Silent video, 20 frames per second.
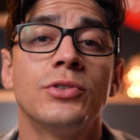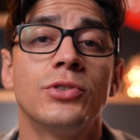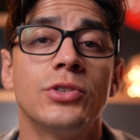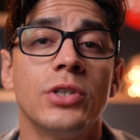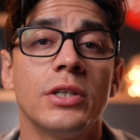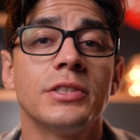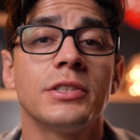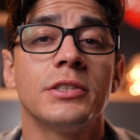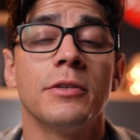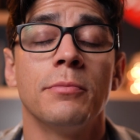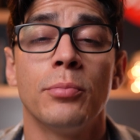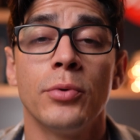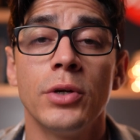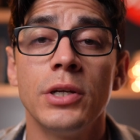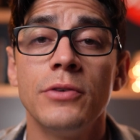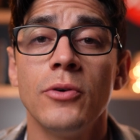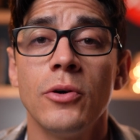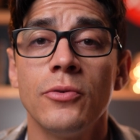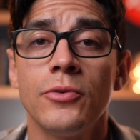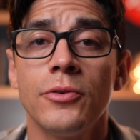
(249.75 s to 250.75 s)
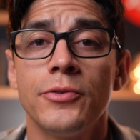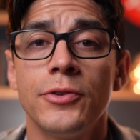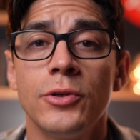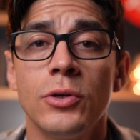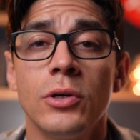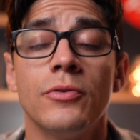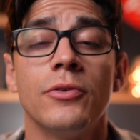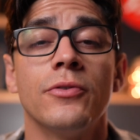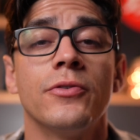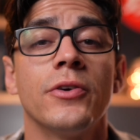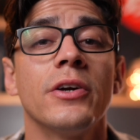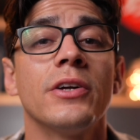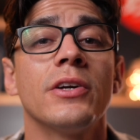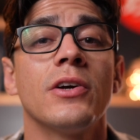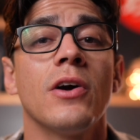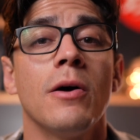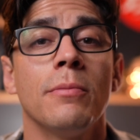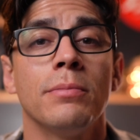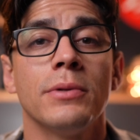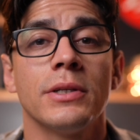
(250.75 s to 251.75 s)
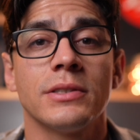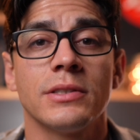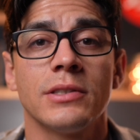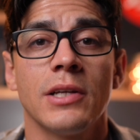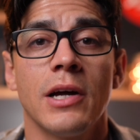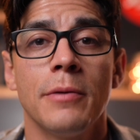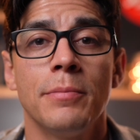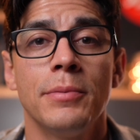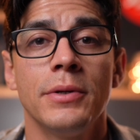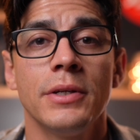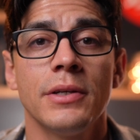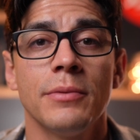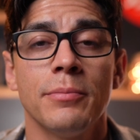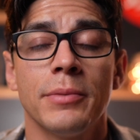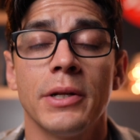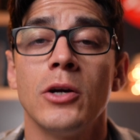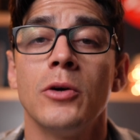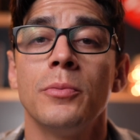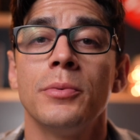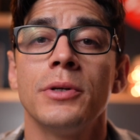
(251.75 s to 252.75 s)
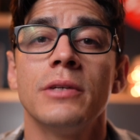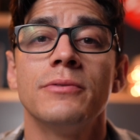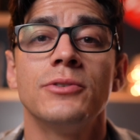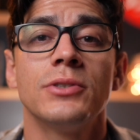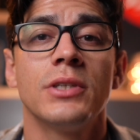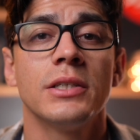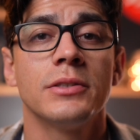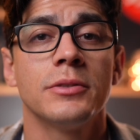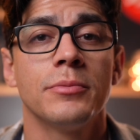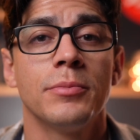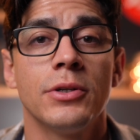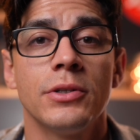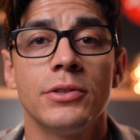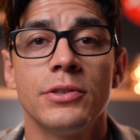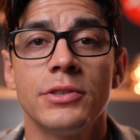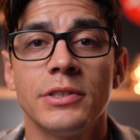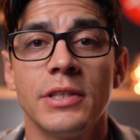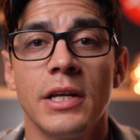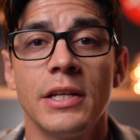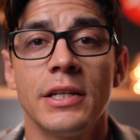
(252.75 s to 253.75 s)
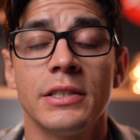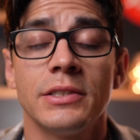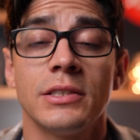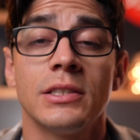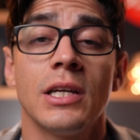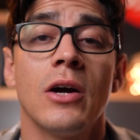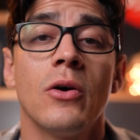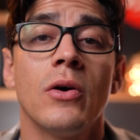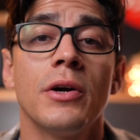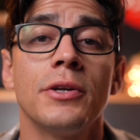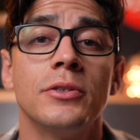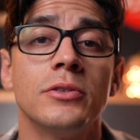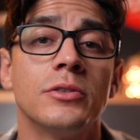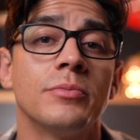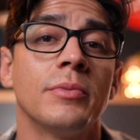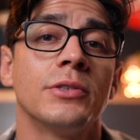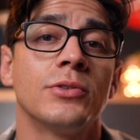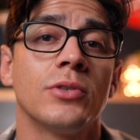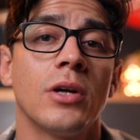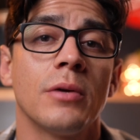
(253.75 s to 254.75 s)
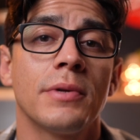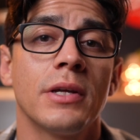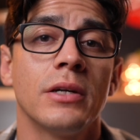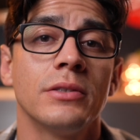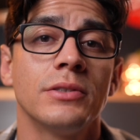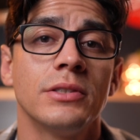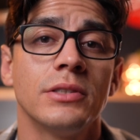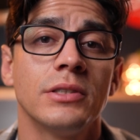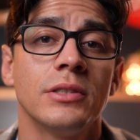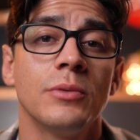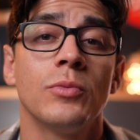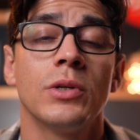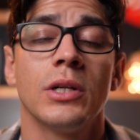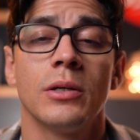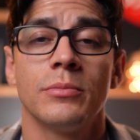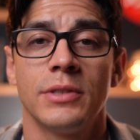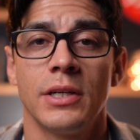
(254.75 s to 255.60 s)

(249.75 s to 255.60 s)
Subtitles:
just a brief overview of a very complex topic, but I hope it gives you guys a better understanding as to how I use my drop count system when I'm